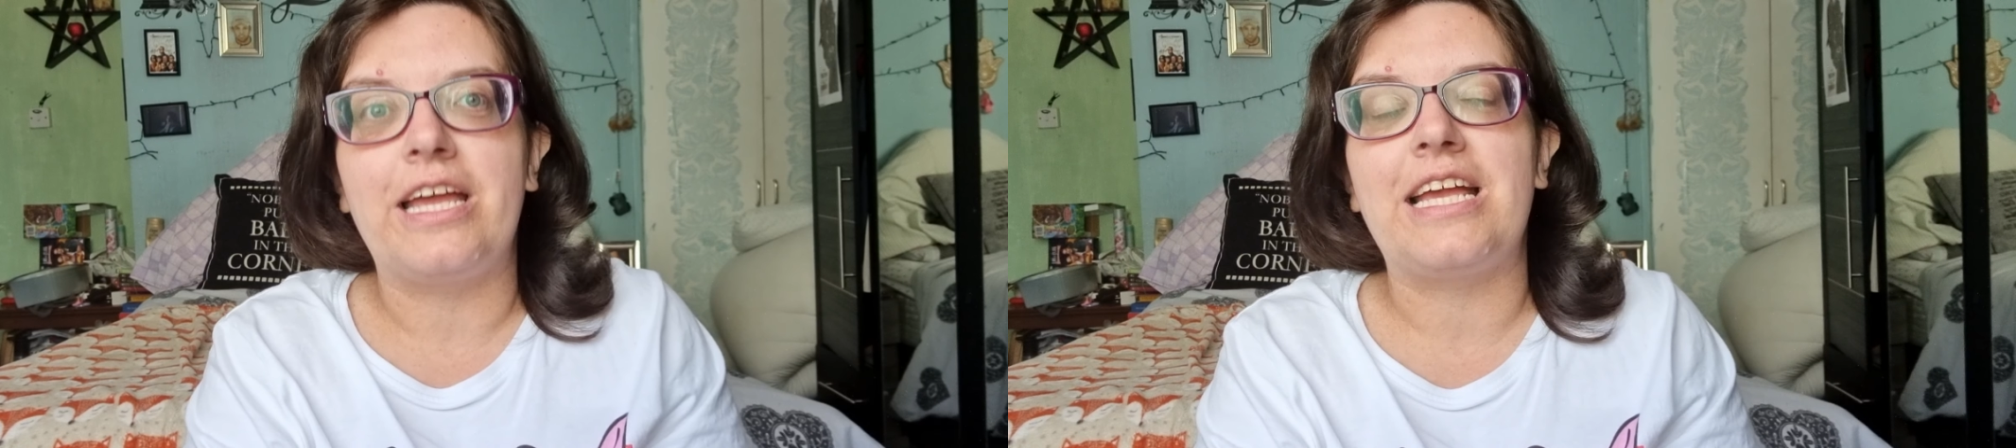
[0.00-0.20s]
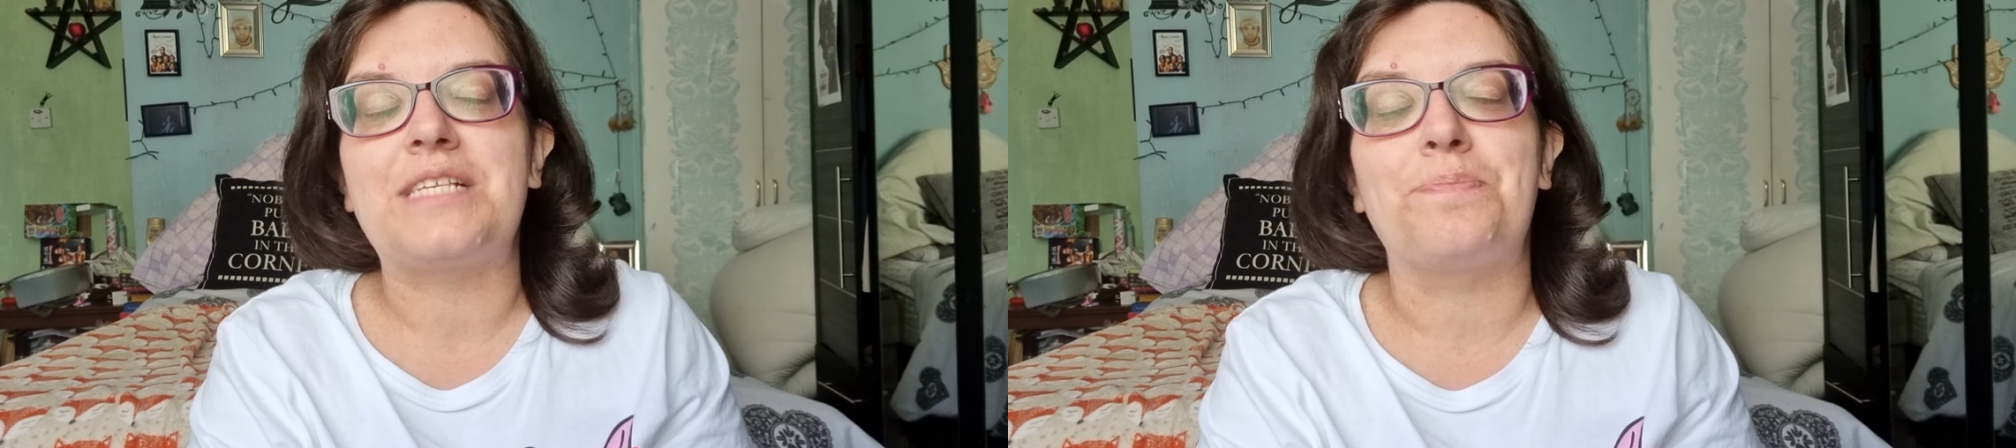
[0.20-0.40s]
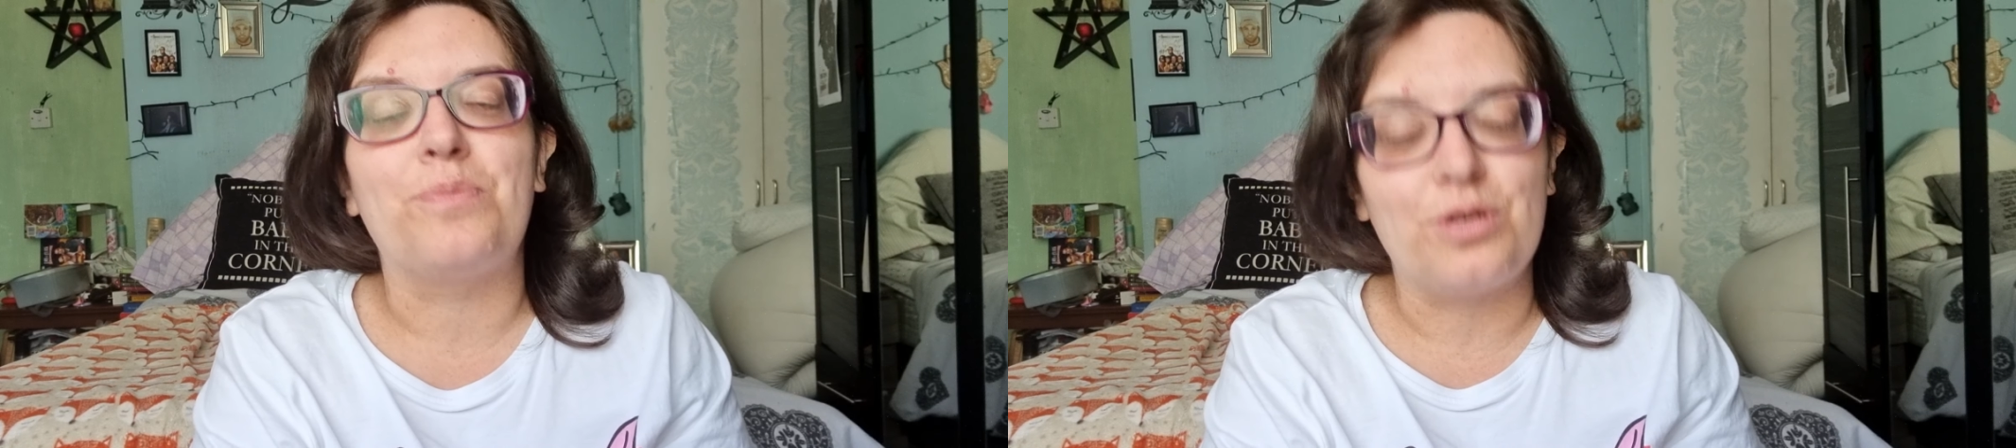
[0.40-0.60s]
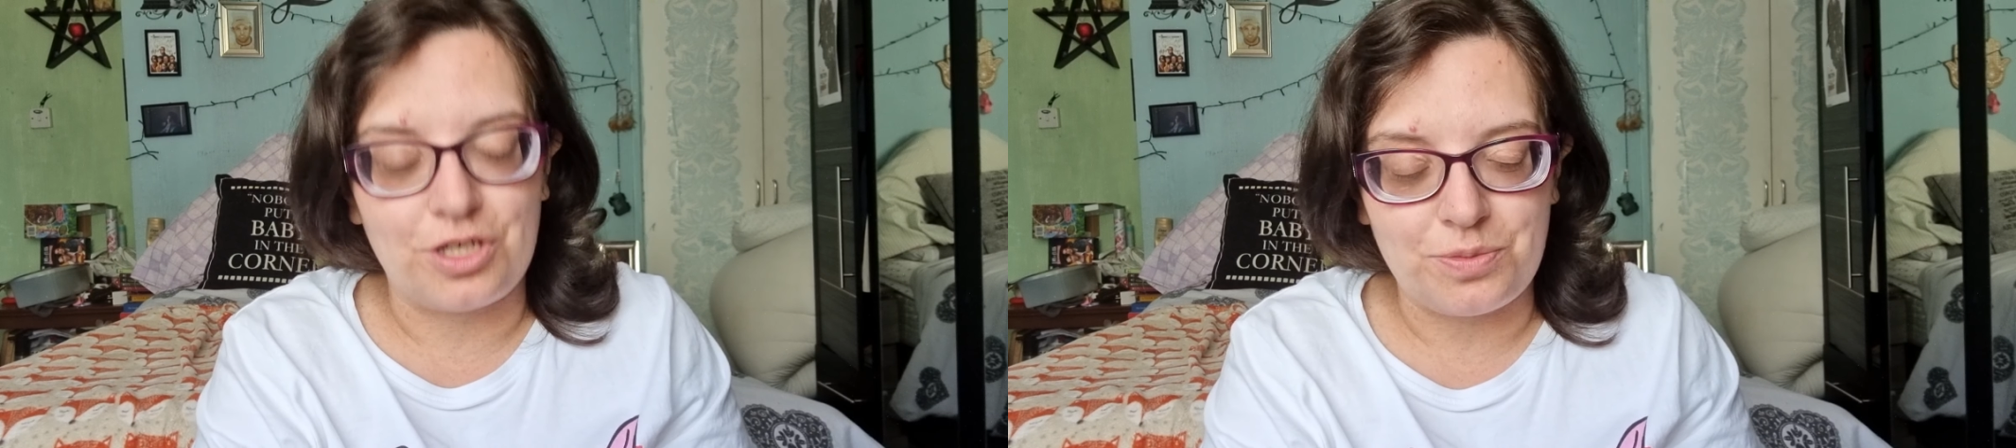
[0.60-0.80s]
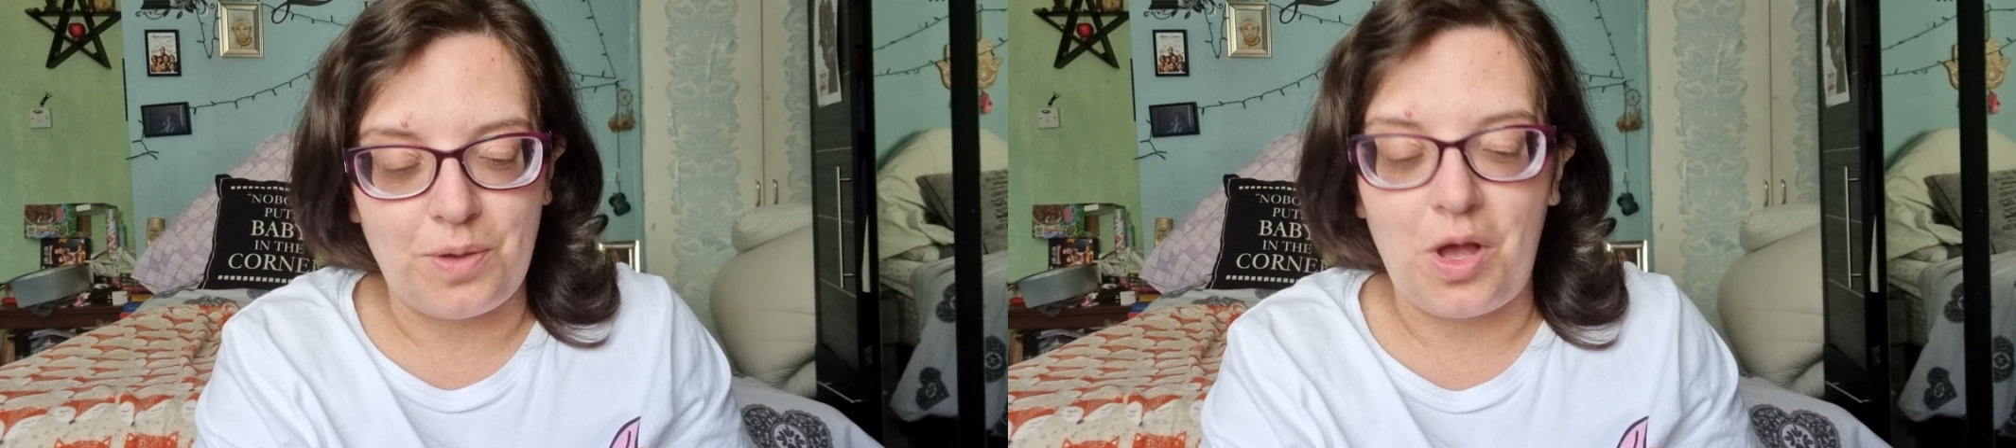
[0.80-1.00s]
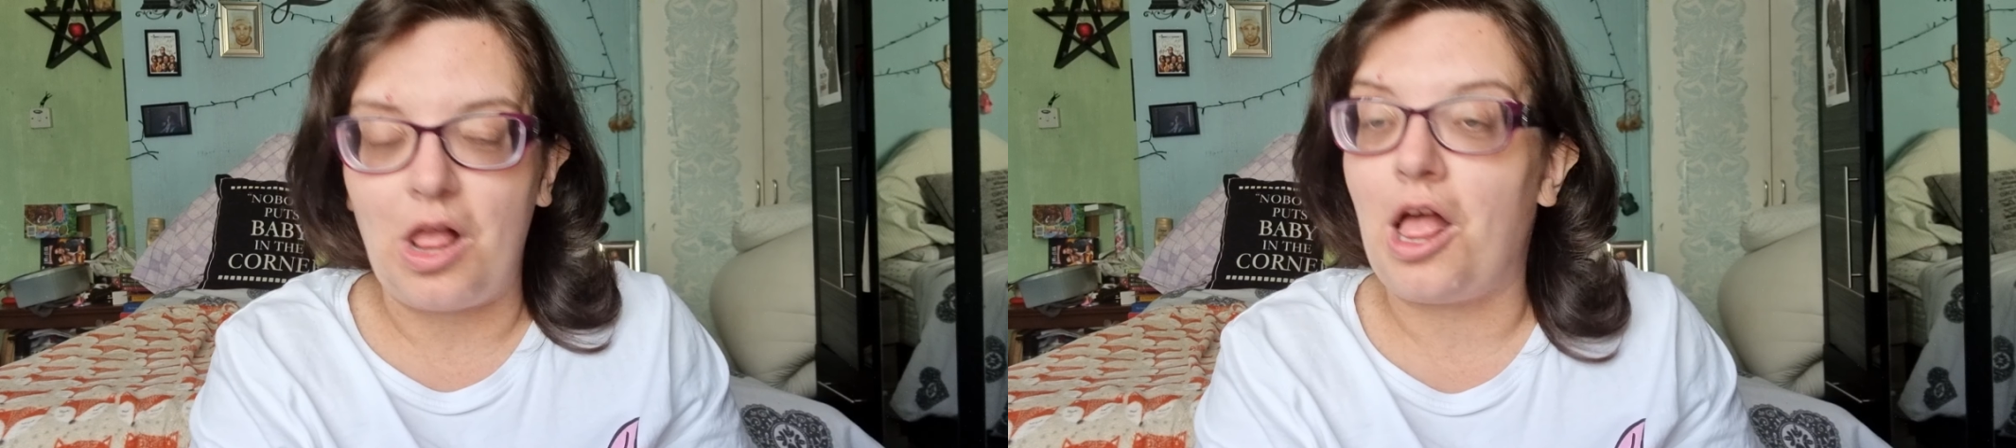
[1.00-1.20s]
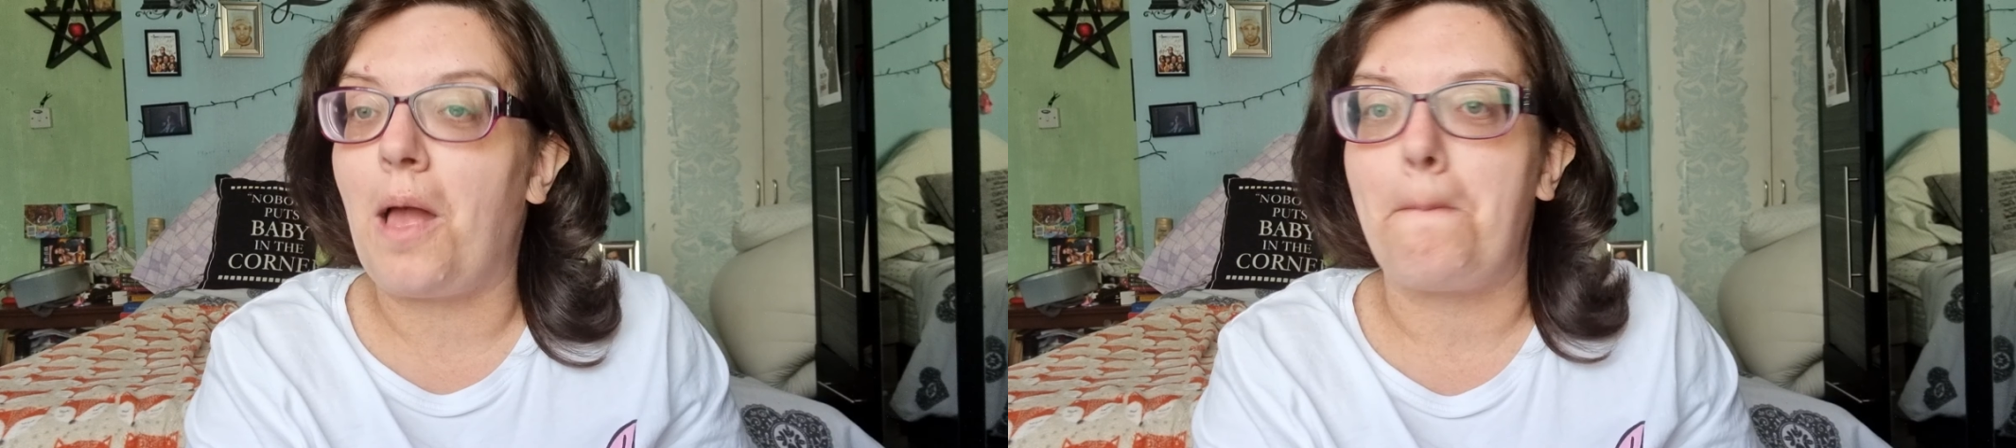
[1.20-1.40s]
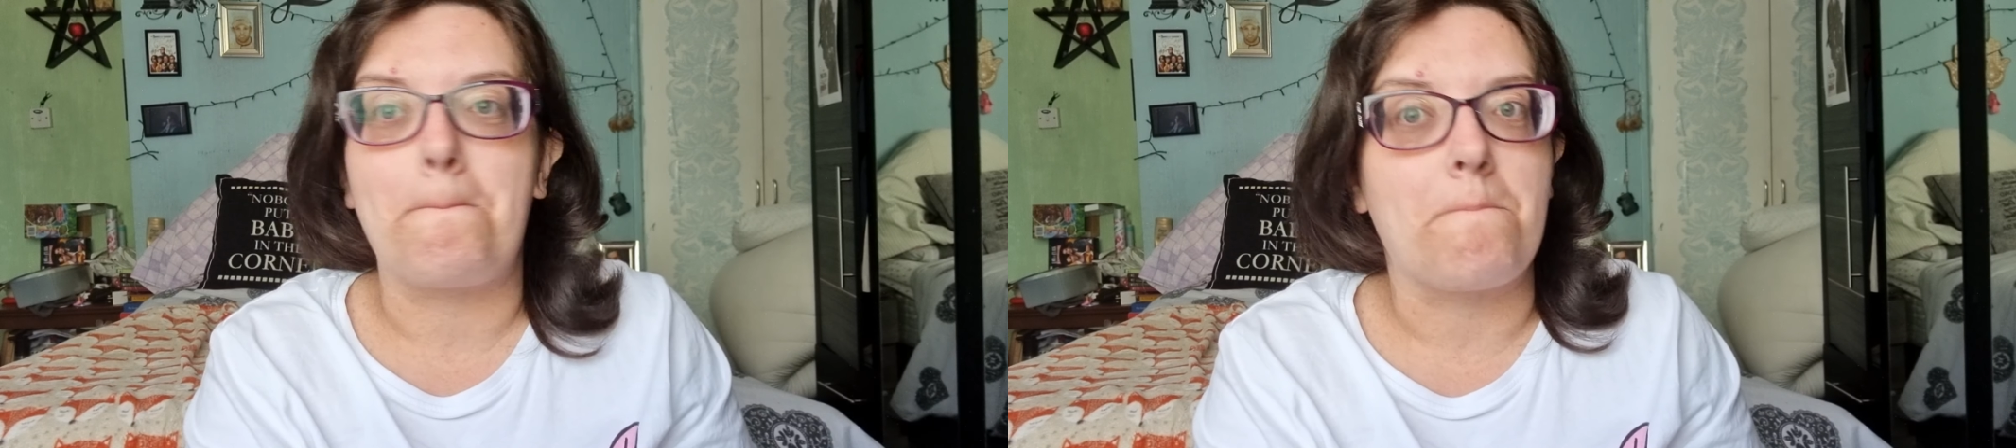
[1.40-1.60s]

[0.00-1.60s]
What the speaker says: it is much smaller,